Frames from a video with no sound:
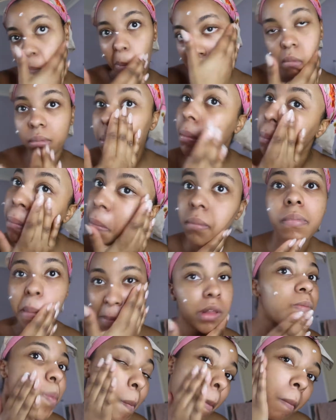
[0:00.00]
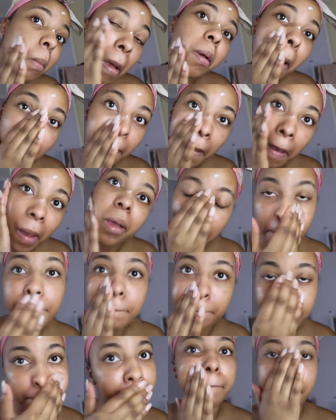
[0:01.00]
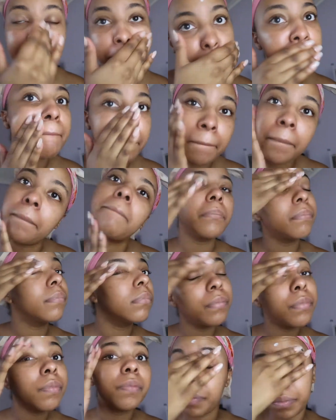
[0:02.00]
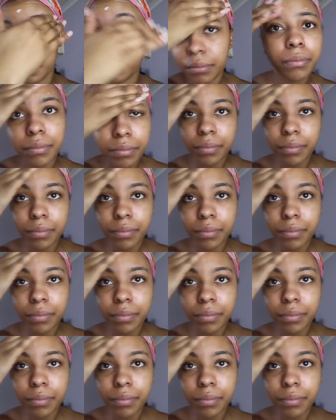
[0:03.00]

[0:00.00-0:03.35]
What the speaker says: the Ordinary primer. Again, this is